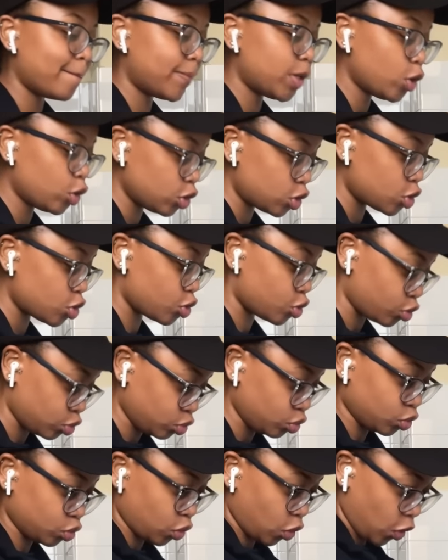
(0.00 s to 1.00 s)
kutu.
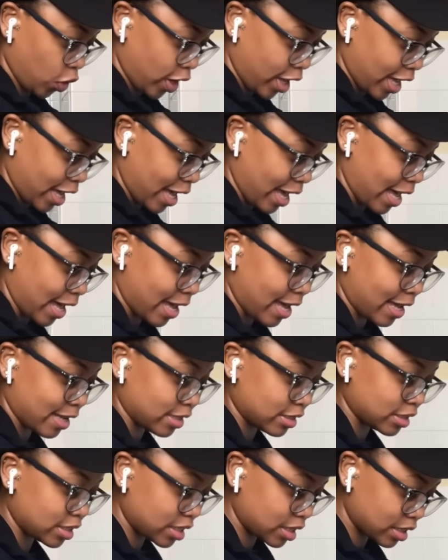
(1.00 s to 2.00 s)

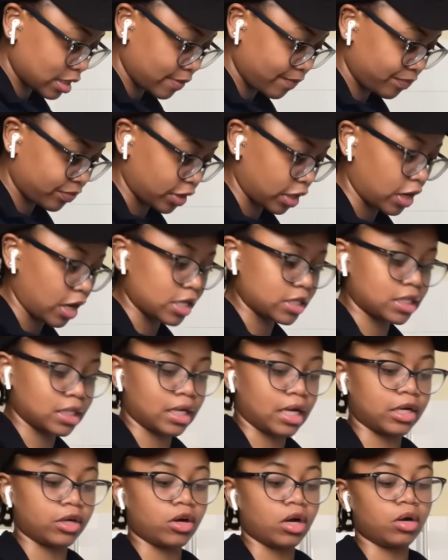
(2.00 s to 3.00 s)
And the last thing
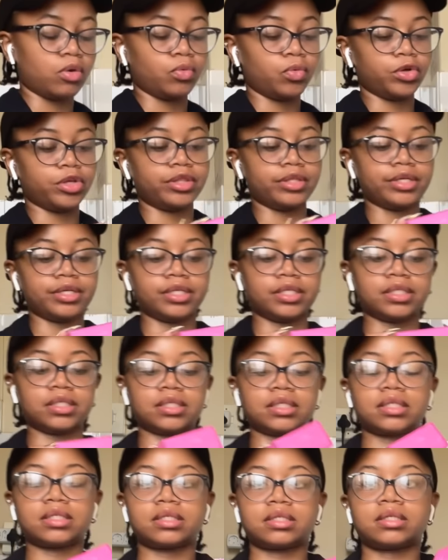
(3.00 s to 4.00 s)
I got were
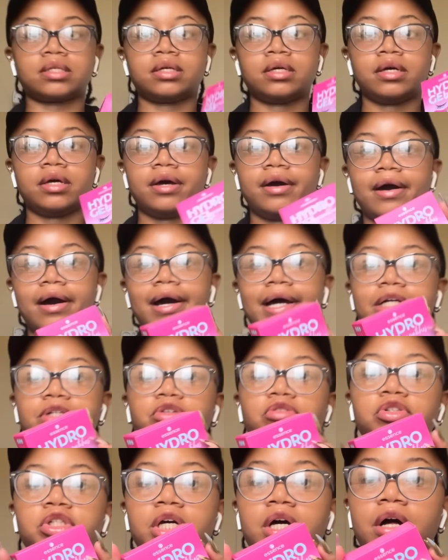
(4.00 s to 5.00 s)
these
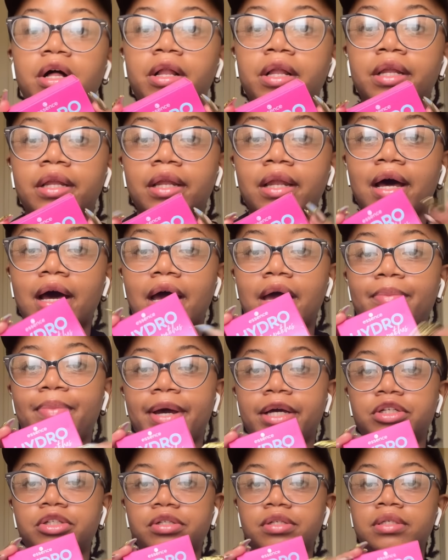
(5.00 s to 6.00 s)
hydrogel eye
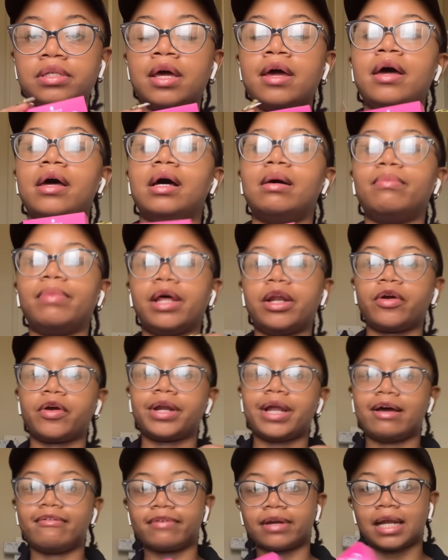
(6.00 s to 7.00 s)
patches. I'm planning
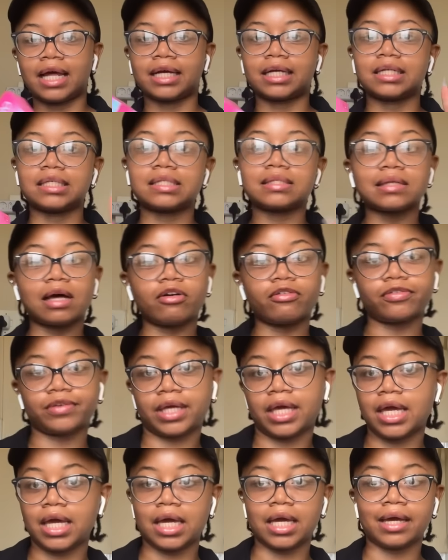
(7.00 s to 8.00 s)
on having like a
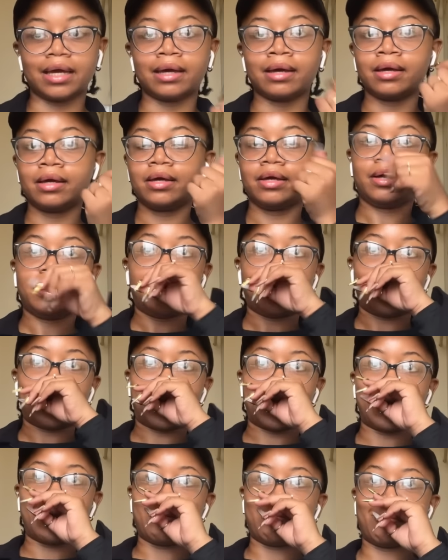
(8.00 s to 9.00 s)
self-care
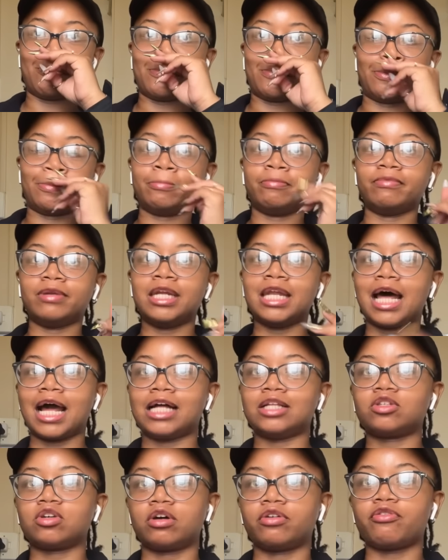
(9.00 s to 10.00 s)
um,
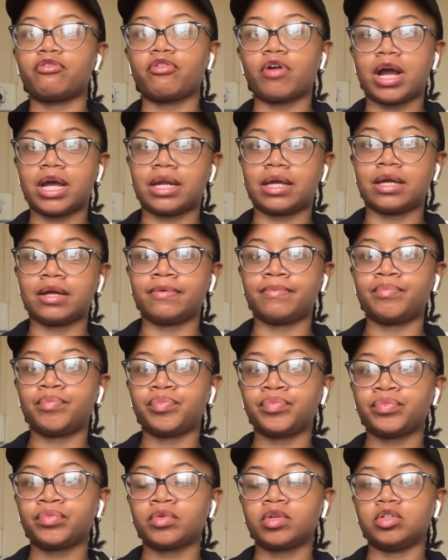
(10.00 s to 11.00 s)
night on Friday
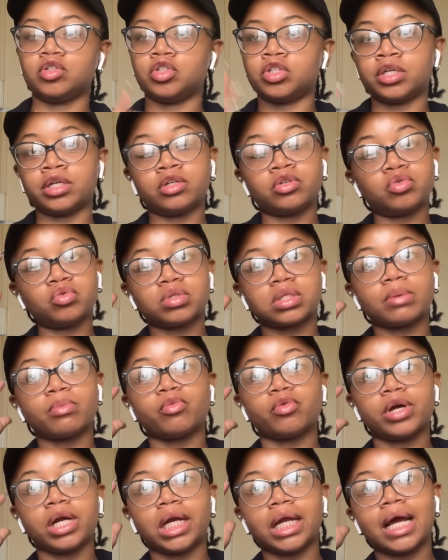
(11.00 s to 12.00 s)
due to some
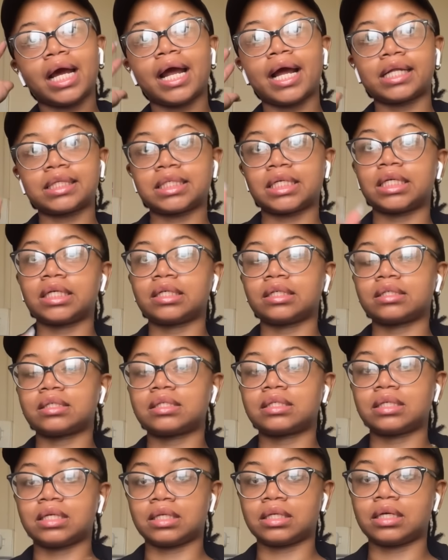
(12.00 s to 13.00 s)
really hectic
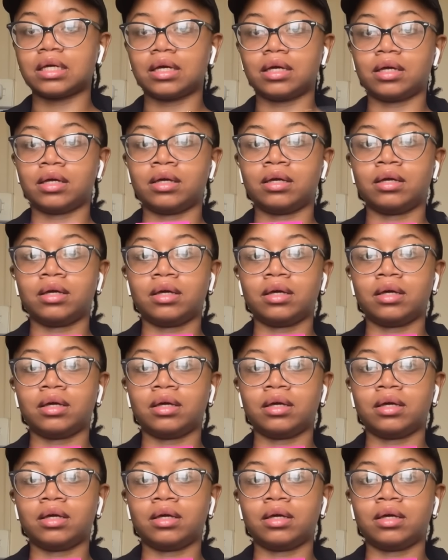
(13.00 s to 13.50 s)
skincare.